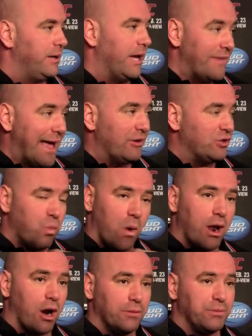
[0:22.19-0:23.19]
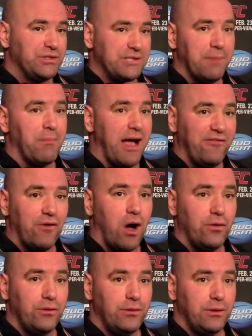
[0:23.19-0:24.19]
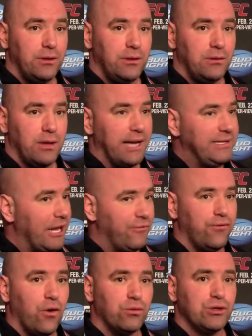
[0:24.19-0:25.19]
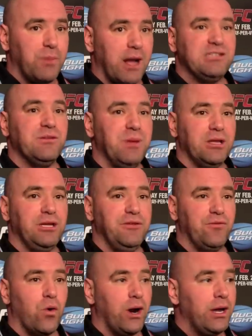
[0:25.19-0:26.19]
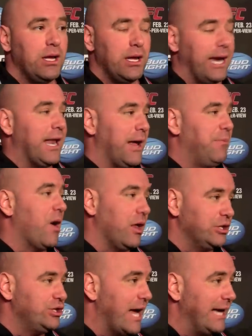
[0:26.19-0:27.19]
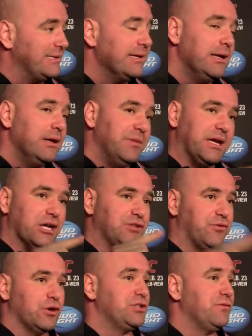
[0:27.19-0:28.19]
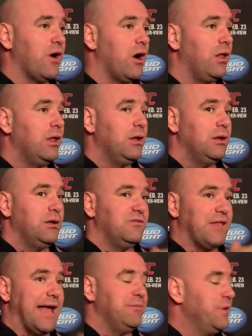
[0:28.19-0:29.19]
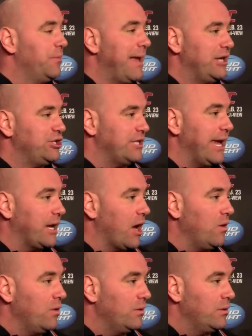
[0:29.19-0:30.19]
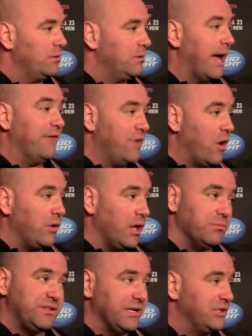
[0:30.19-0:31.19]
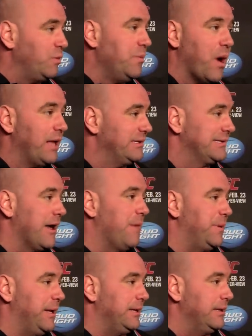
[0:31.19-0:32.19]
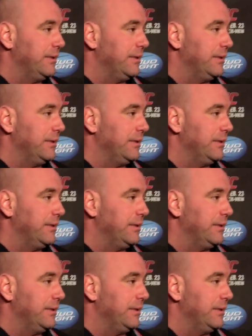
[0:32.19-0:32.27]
And that was 100% my fault. I take full responsibility for it, and I apologize. Because, first of all, Vladimir Matyshenko, I've known him since we bought this company.